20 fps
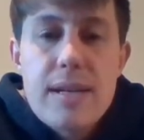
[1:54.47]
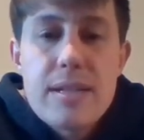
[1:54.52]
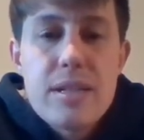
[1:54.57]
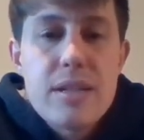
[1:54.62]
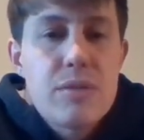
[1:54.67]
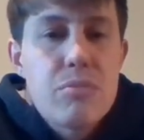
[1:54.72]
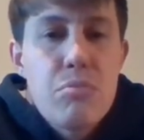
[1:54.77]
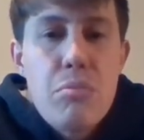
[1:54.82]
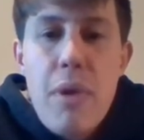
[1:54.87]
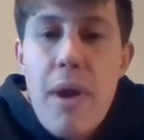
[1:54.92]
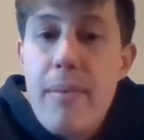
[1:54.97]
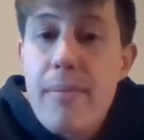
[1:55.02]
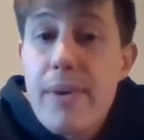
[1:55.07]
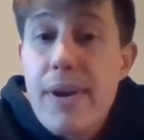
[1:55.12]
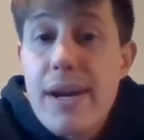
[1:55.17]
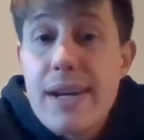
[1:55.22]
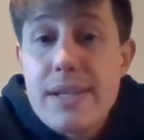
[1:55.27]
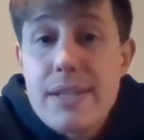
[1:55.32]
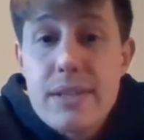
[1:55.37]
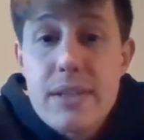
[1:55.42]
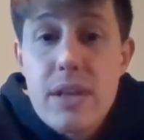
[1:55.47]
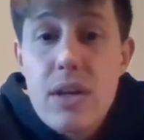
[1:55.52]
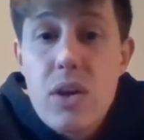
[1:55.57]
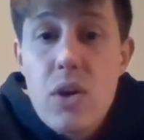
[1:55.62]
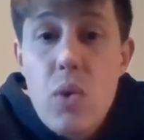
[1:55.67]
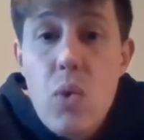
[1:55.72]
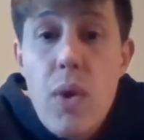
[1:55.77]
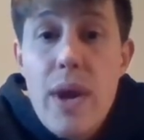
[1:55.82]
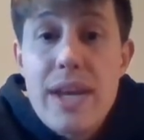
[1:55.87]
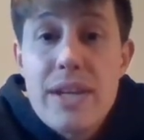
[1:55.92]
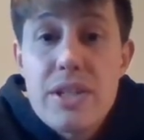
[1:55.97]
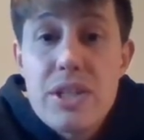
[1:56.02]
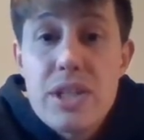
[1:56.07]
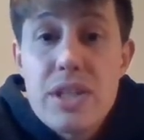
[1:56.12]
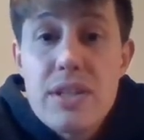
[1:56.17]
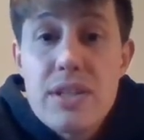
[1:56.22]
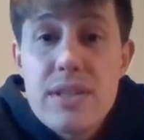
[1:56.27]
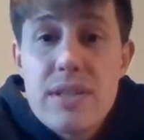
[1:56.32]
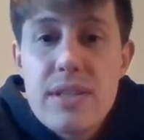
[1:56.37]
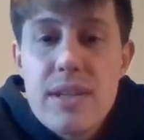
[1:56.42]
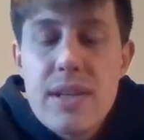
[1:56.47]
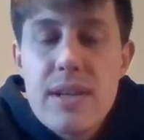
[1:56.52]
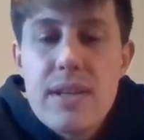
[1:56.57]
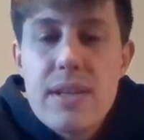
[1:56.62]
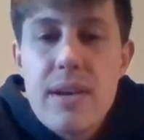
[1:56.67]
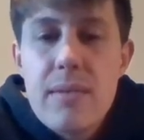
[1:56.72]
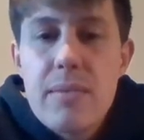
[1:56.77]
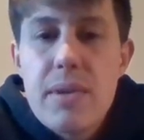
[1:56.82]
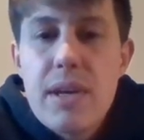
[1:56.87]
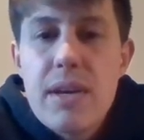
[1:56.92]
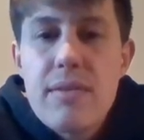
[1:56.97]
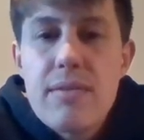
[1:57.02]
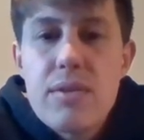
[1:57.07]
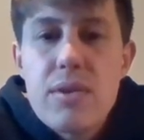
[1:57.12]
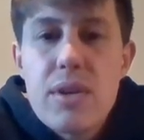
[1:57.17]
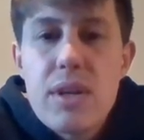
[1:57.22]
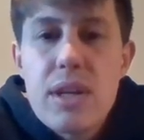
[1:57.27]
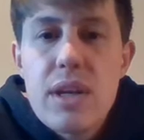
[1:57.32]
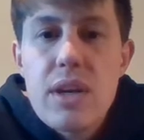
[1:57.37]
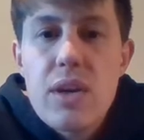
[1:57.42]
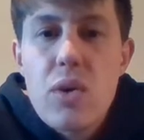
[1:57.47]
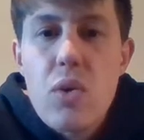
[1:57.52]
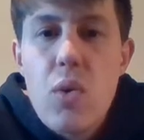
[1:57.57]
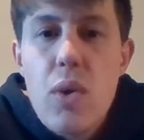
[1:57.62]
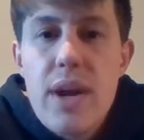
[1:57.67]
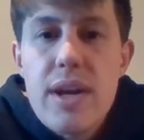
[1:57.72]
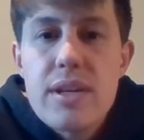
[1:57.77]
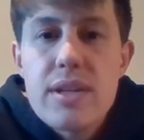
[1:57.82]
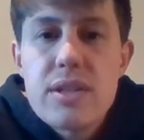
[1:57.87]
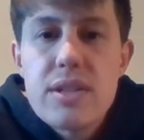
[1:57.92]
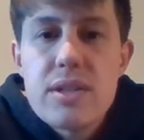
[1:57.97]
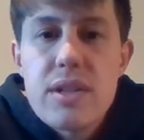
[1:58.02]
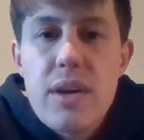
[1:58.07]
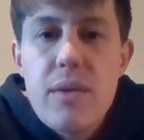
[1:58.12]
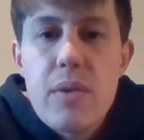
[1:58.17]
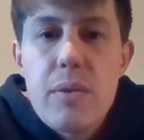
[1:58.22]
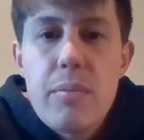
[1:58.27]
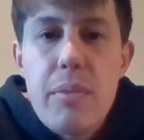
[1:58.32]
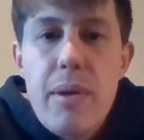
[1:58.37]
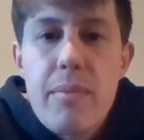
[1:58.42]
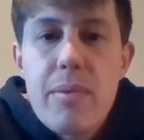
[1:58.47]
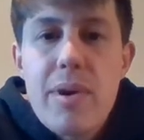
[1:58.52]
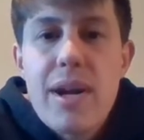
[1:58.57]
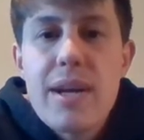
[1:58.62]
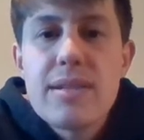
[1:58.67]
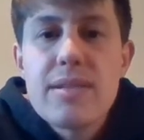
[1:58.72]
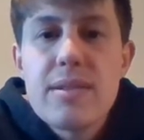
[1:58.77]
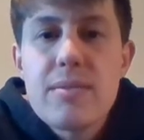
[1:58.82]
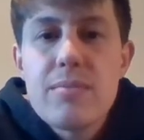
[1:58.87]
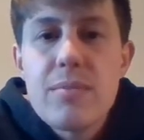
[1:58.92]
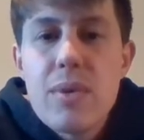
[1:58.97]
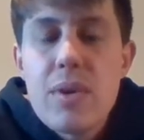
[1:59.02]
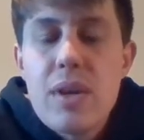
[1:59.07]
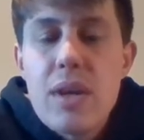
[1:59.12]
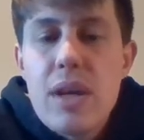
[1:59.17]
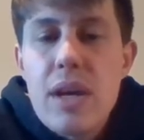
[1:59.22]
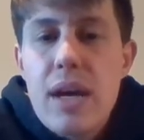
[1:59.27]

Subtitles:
just memorize the equations. Anytime they give you any equations, I would memorize them.